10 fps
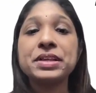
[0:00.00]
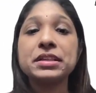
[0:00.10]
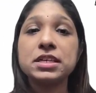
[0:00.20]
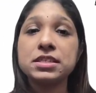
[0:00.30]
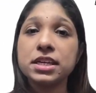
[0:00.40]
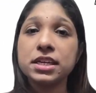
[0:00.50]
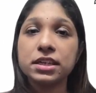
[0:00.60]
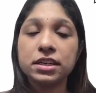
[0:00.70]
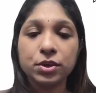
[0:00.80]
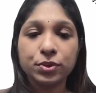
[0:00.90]
Thus, they
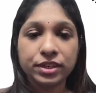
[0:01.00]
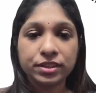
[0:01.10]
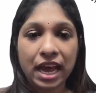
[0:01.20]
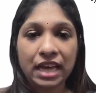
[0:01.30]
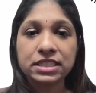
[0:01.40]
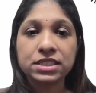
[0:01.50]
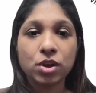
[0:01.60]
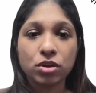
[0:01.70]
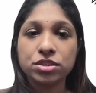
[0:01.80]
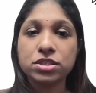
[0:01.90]
concluded that the
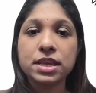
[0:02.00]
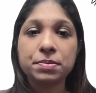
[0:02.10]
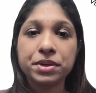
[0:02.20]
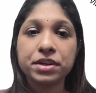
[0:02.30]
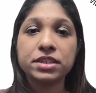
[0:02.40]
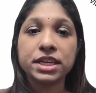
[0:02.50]
notches appeared